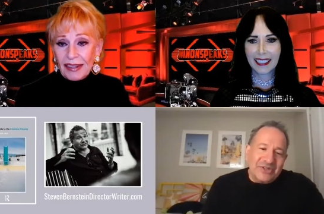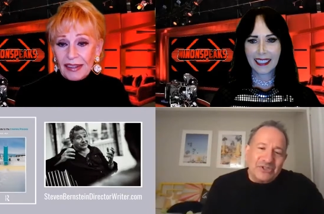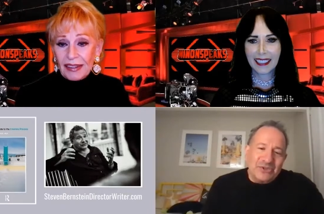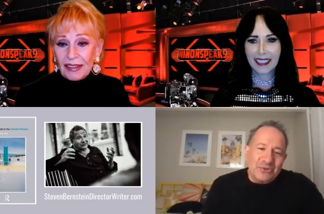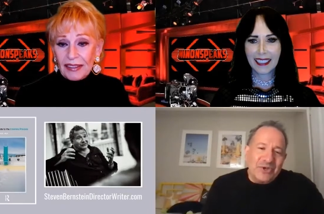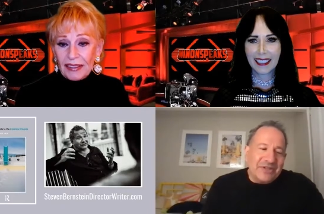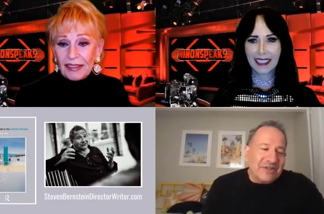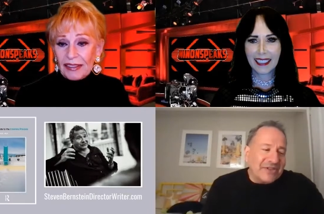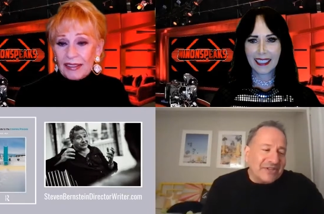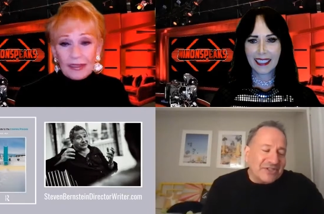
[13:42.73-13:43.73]
Speaker 1: uh, that you
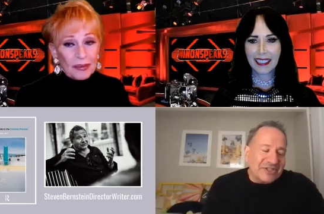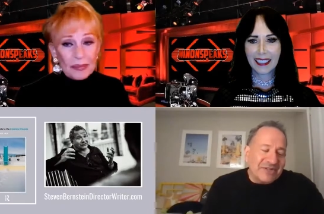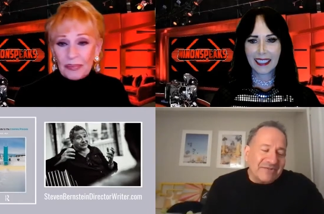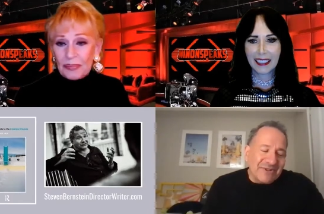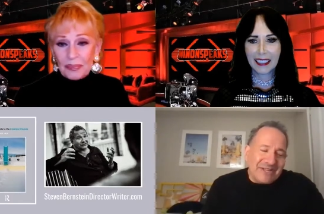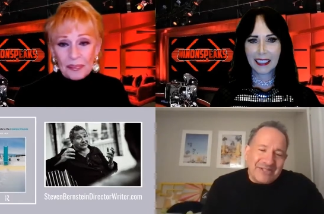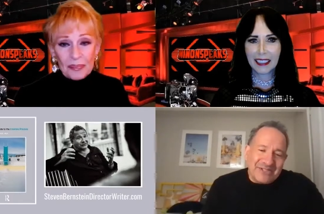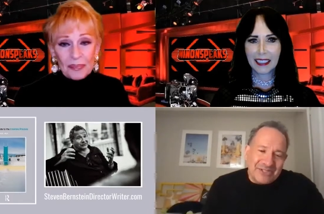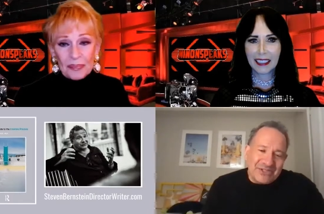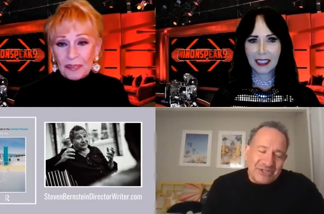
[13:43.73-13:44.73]
win that's significant.
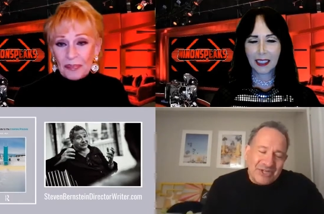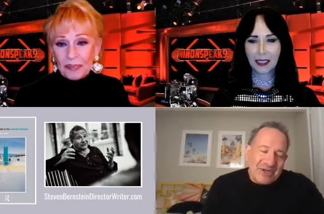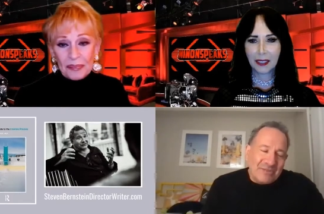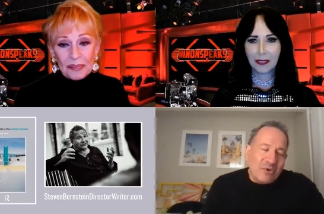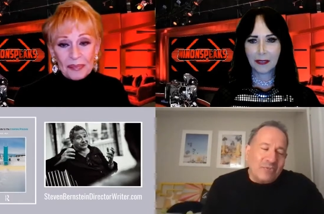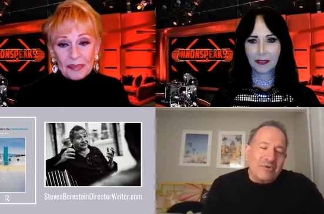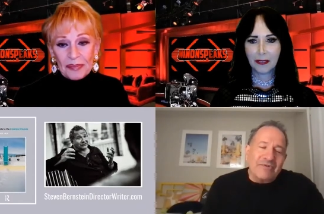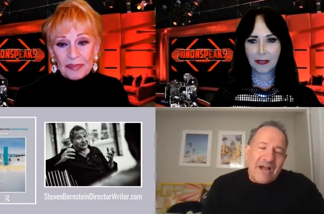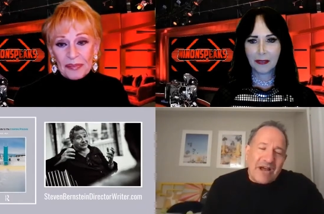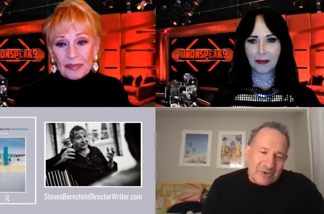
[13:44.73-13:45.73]
It's this more
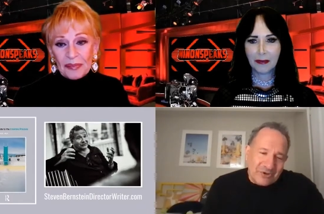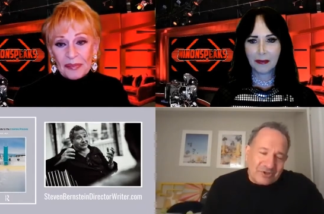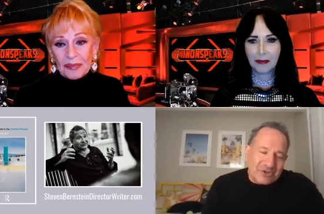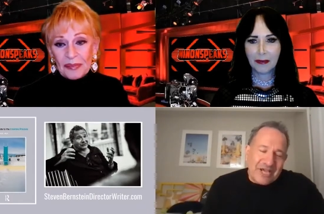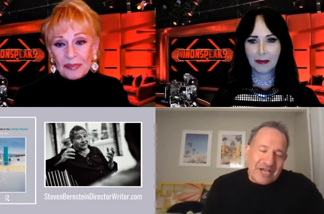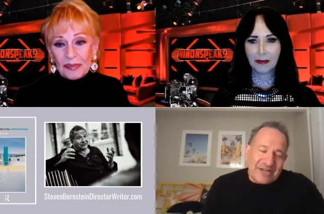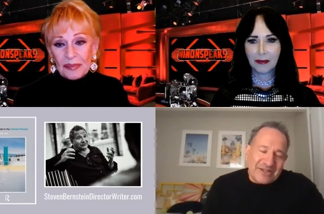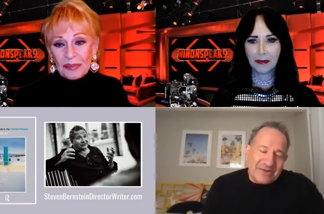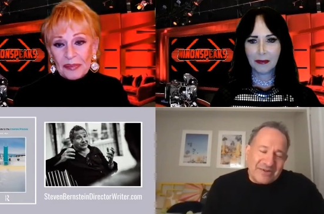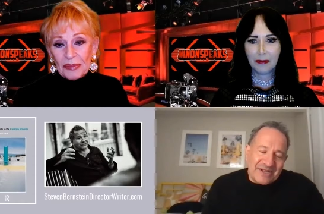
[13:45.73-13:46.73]
profound
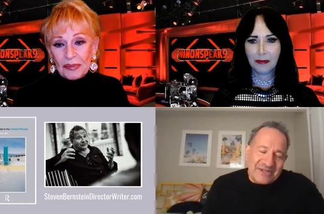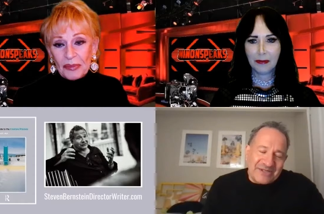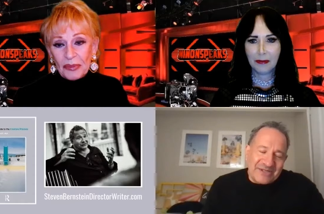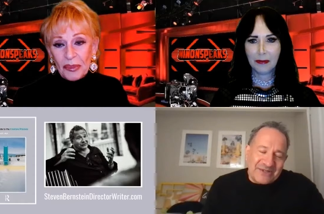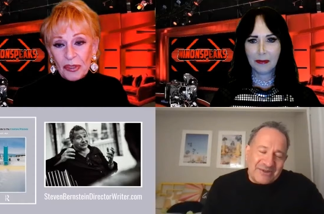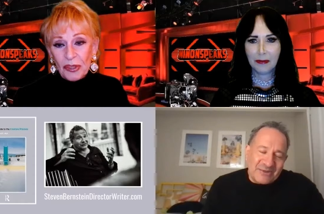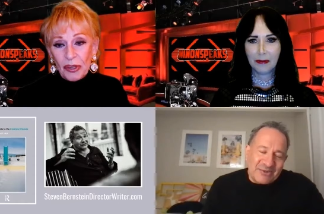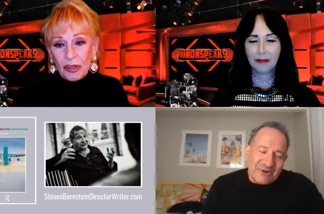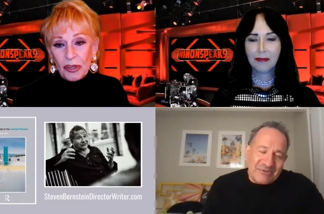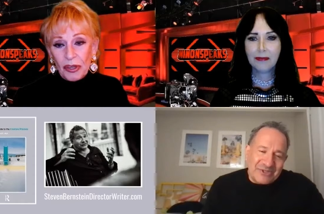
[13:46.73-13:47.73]
understanding that that uh, that
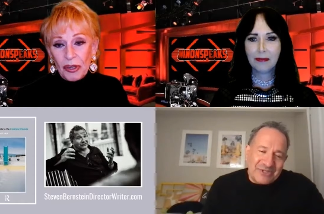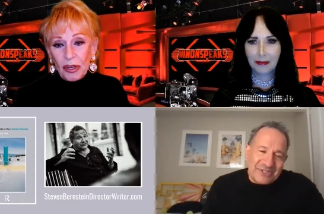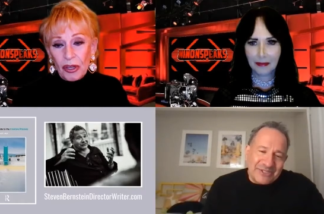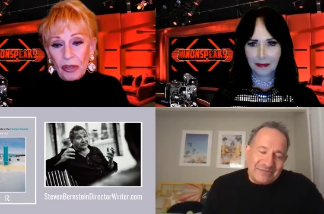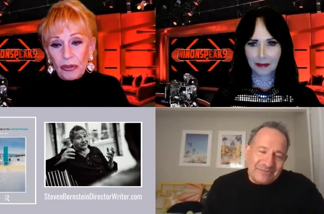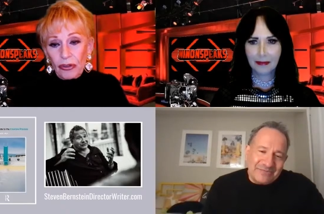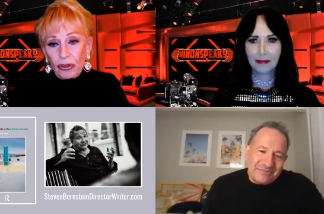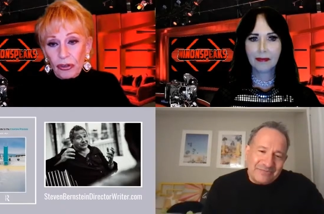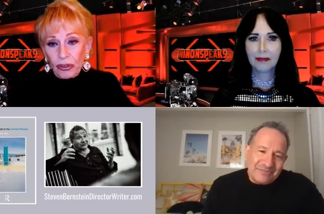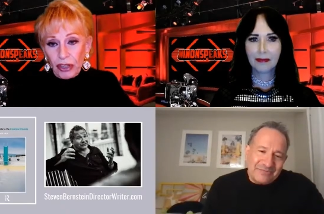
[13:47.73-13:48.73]
we're referencing here.
Speaker 2: So
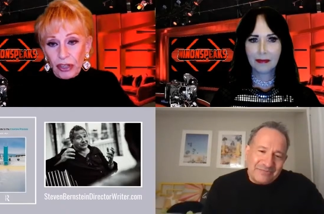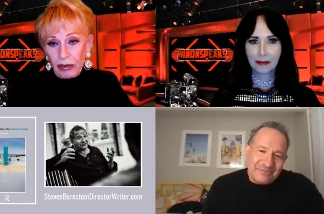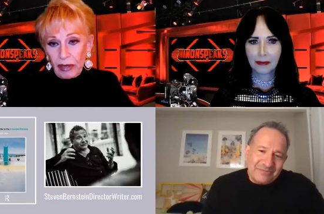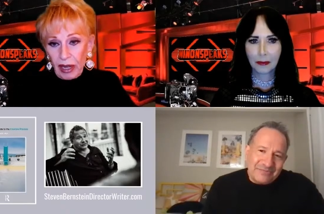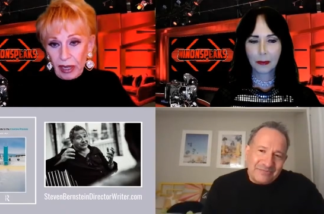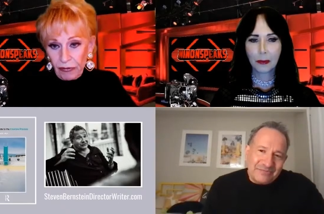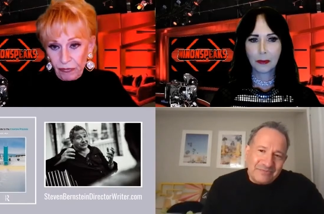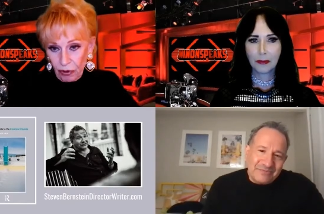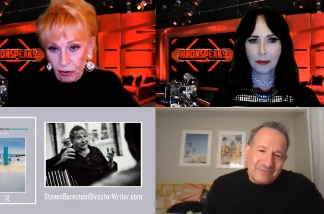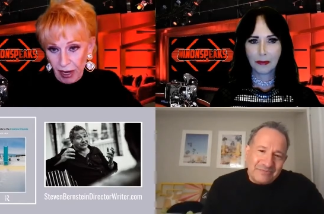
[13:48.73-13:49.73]
you sound like
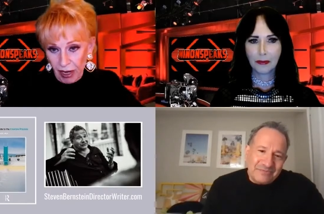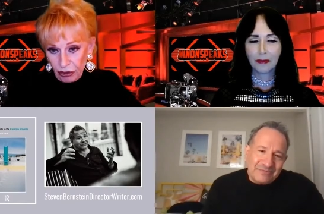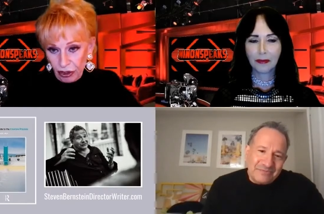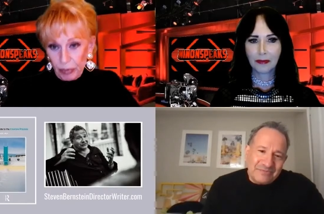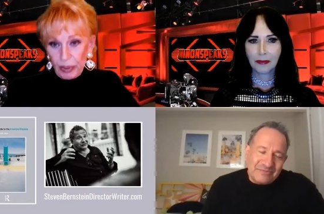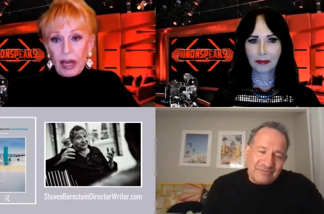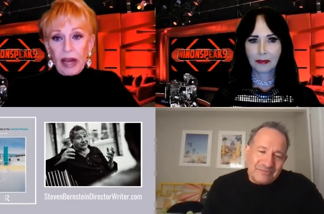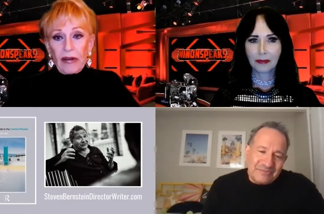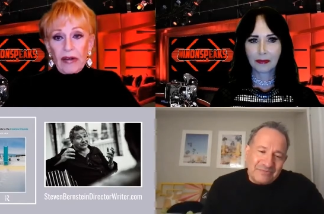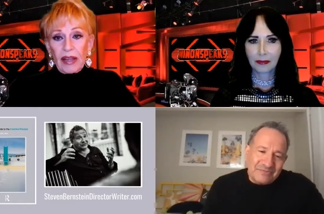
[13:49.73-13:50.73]
if you like Jim
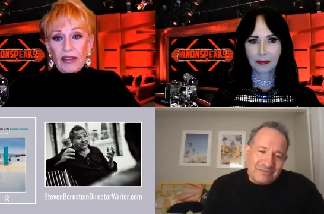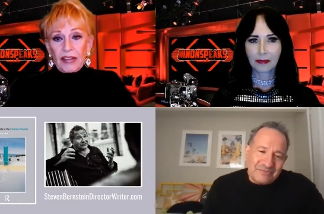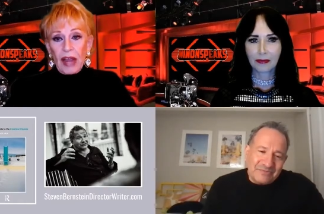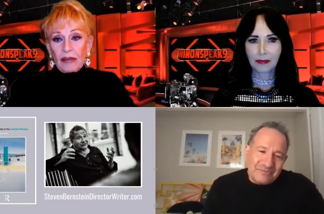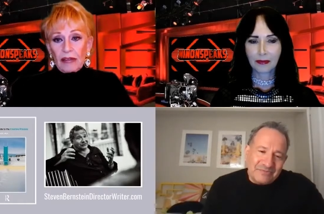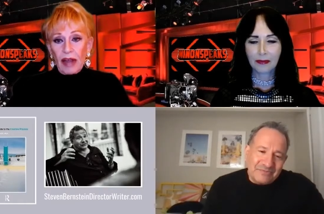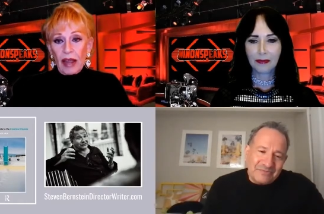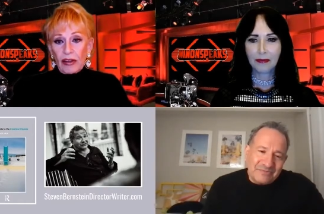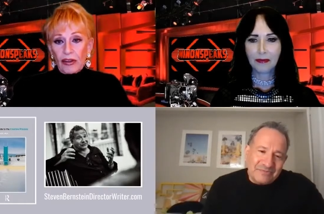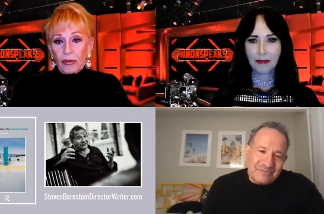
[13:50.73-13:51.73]
Carrey, it sounds
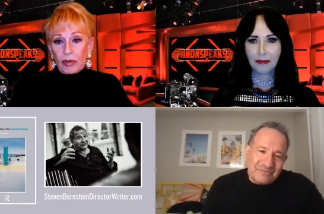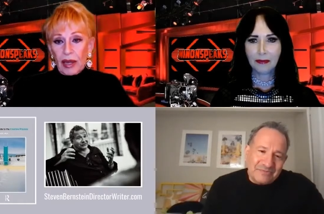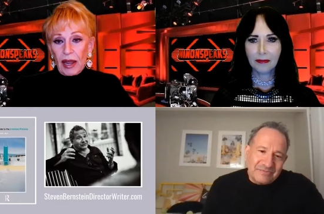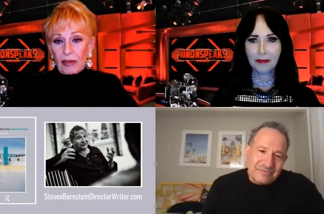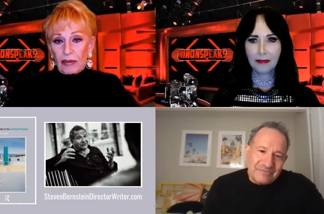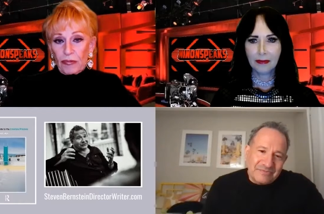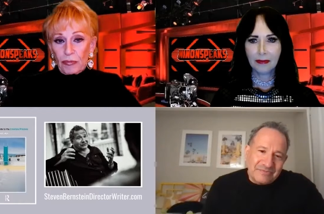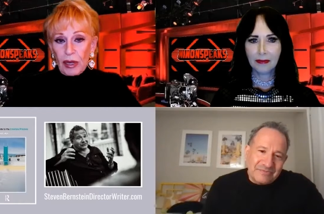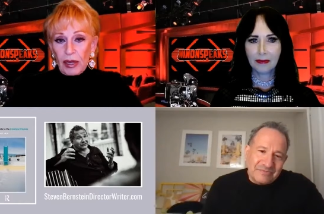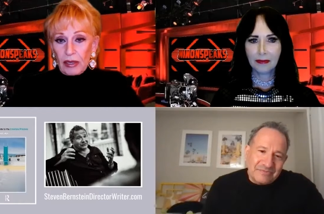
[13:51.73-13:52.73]
like you would like to
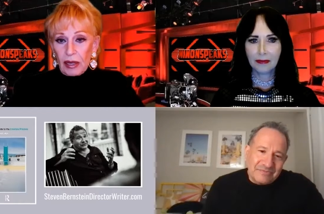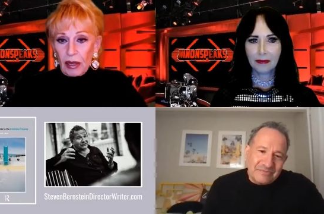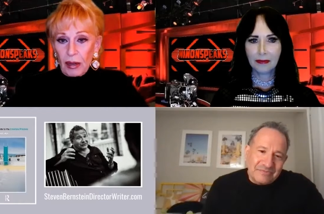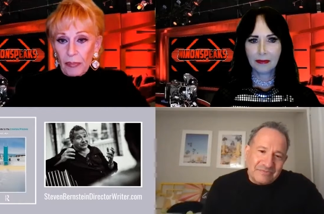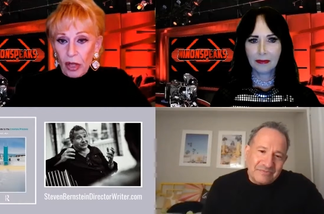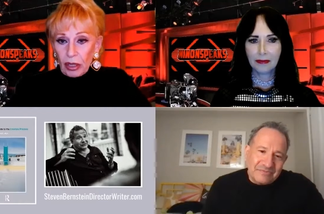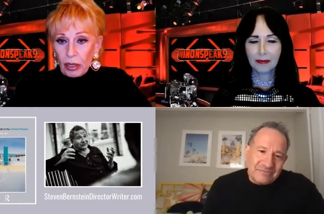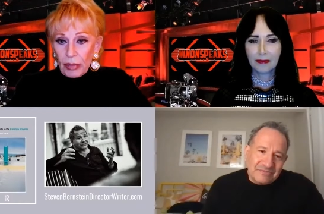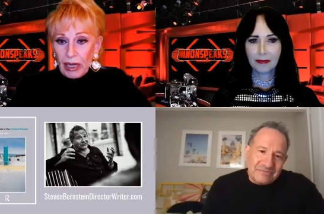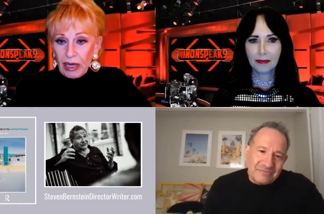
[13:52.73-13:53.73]
have been um, a
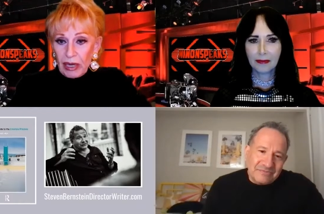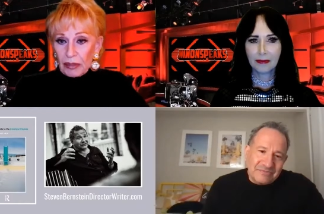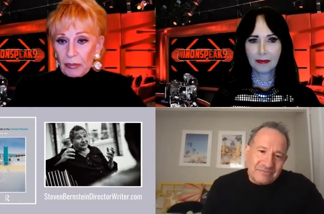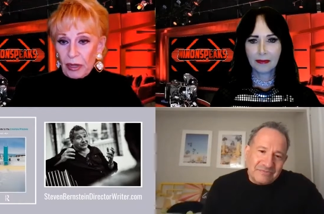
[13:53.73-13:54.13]
comedian